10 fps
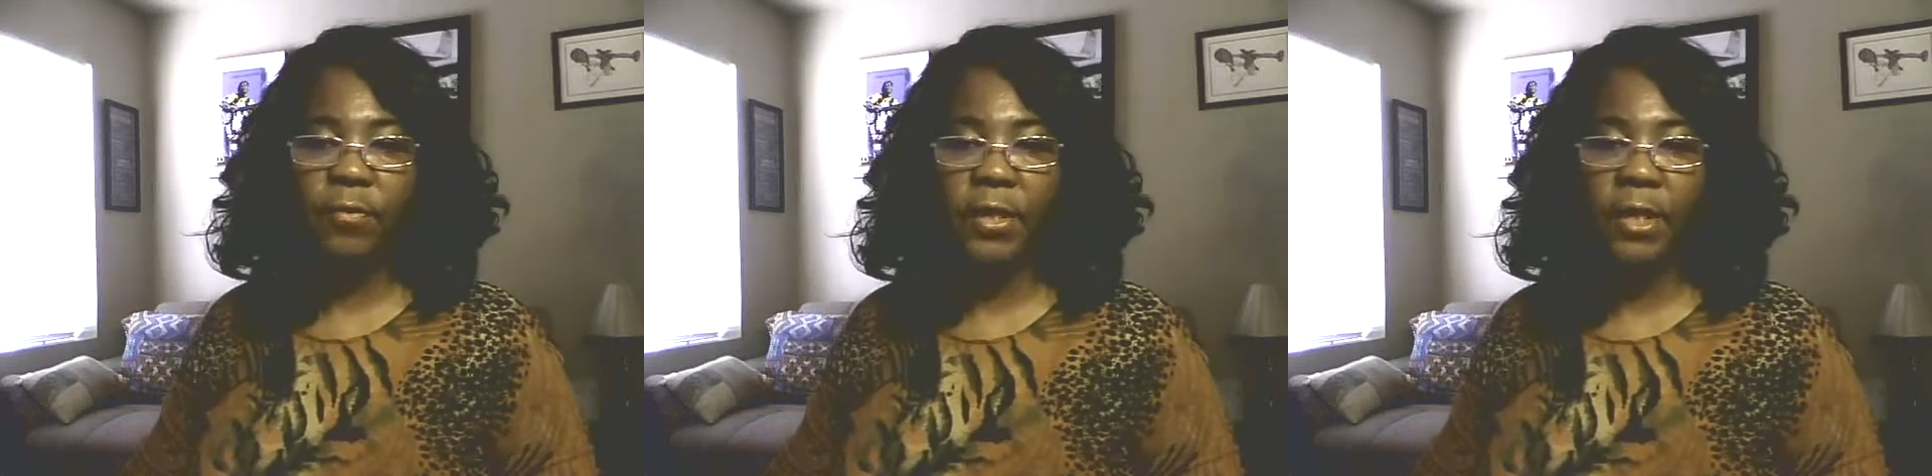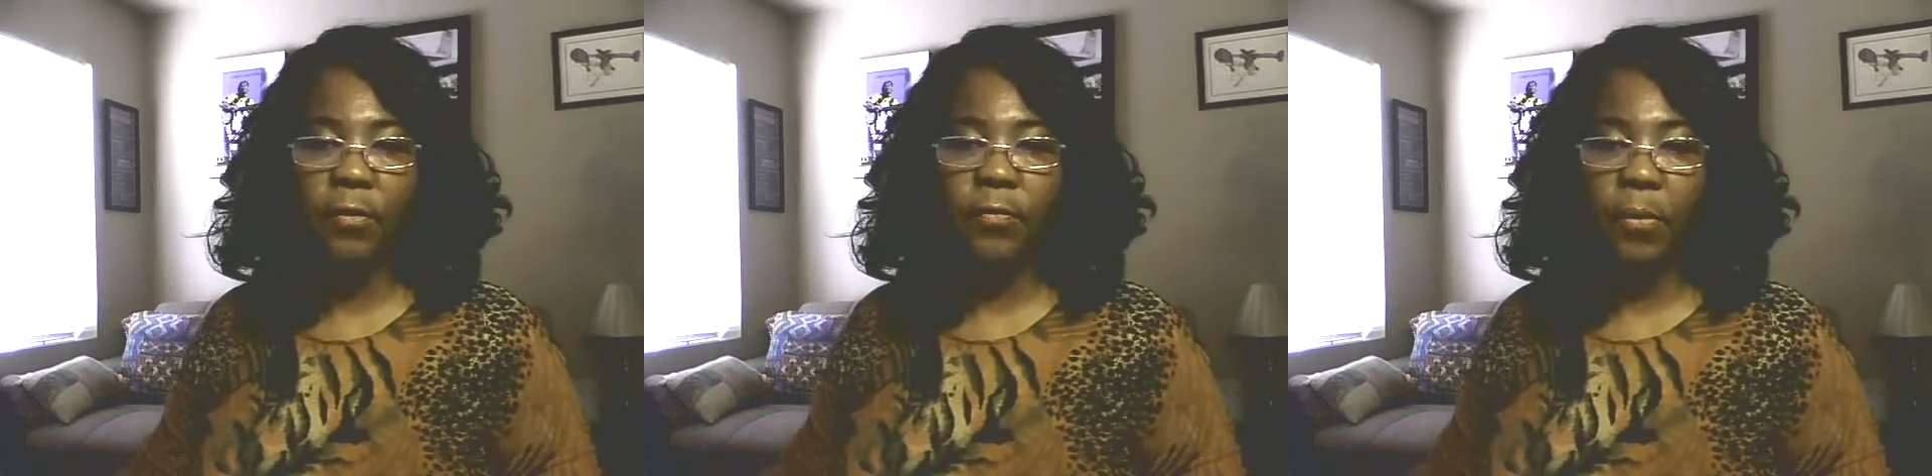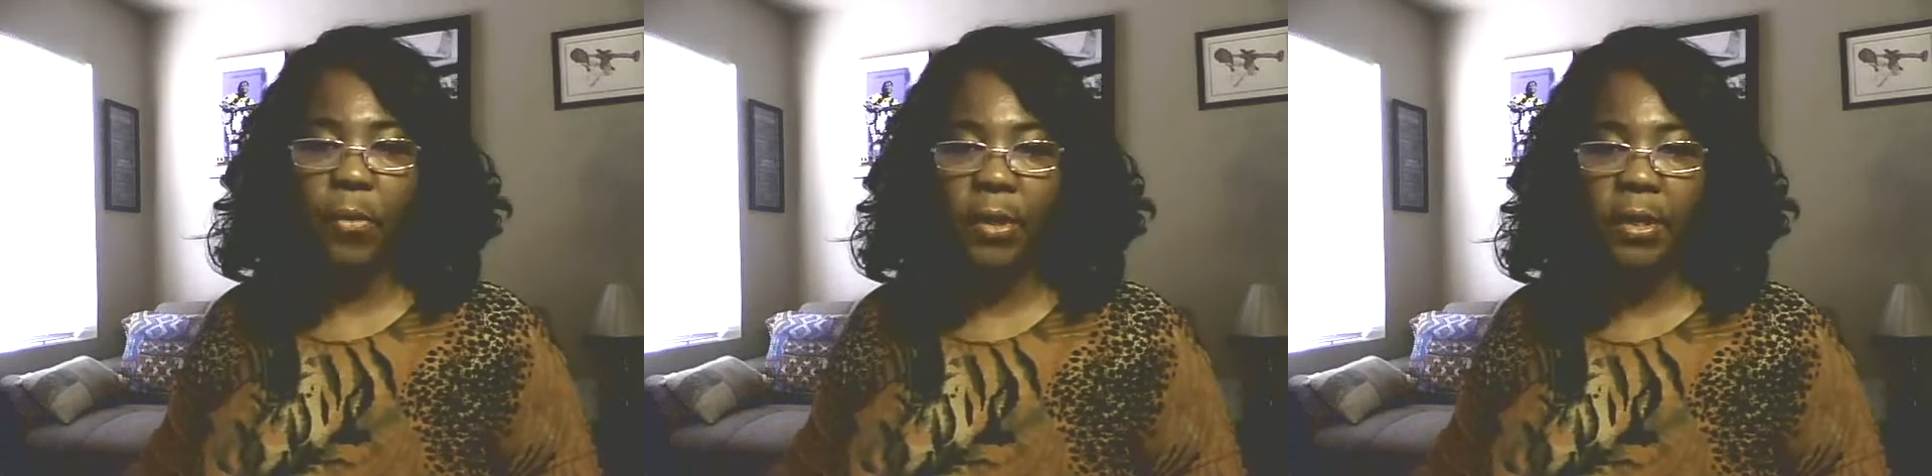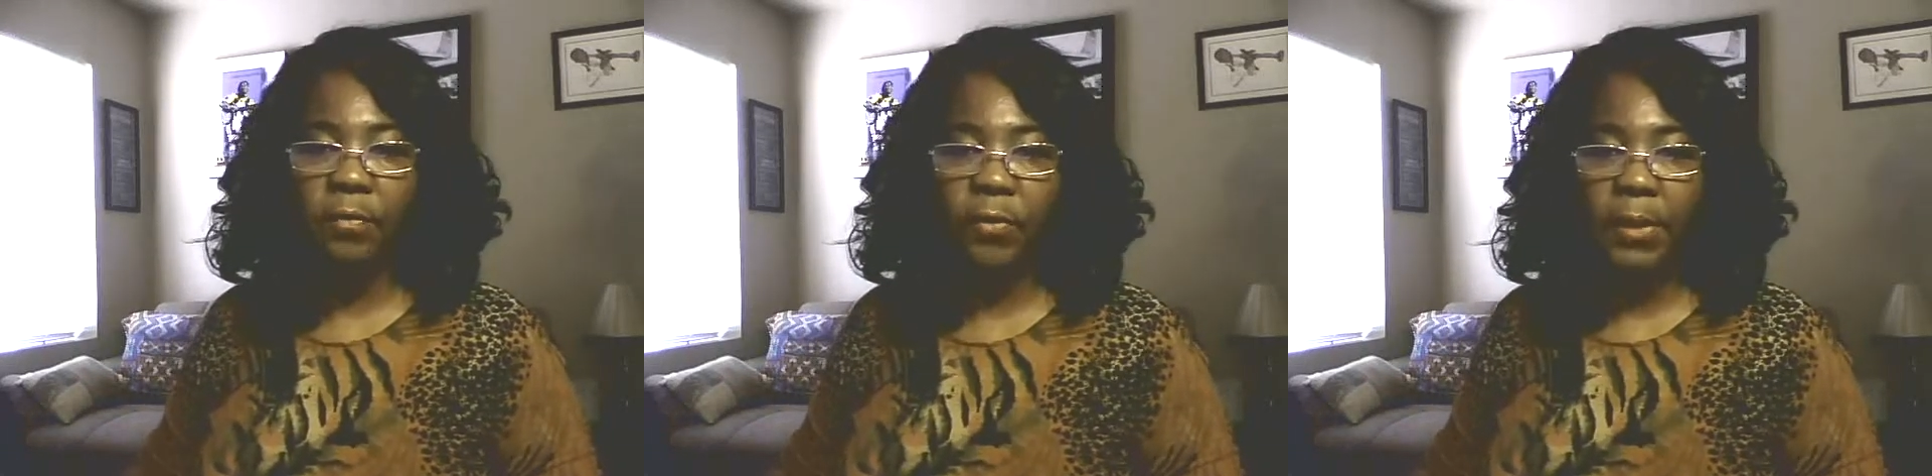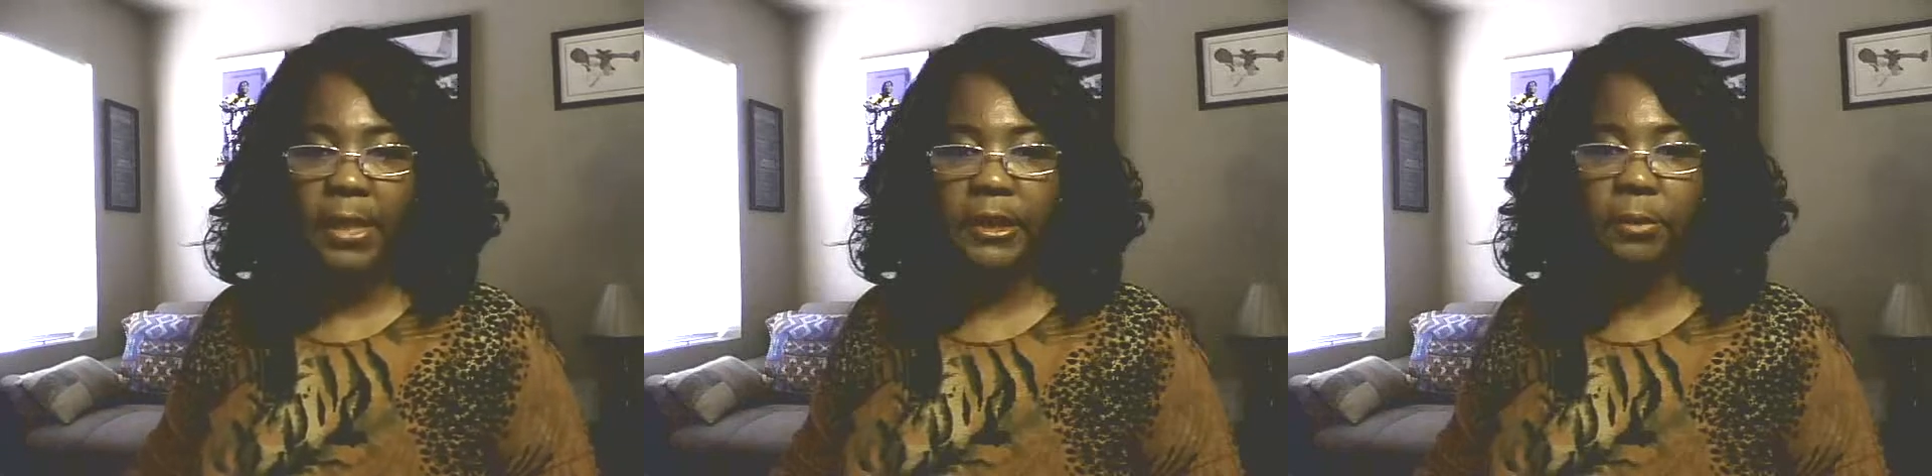video for more
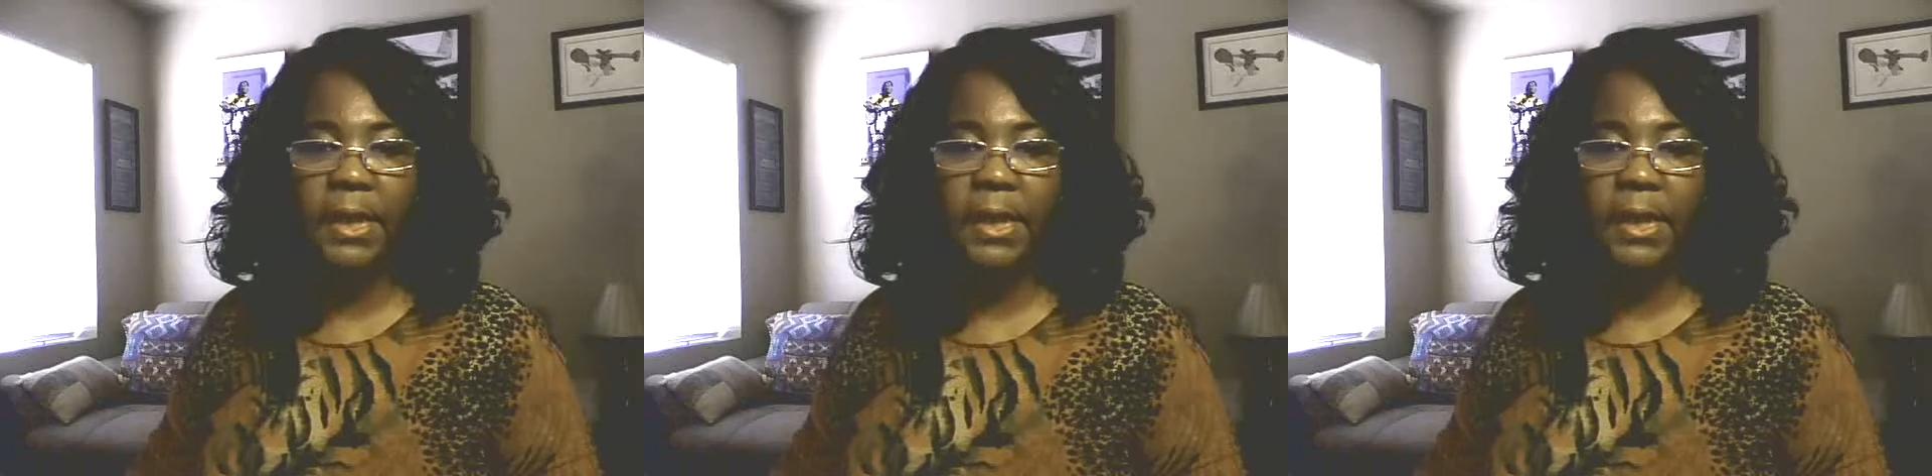information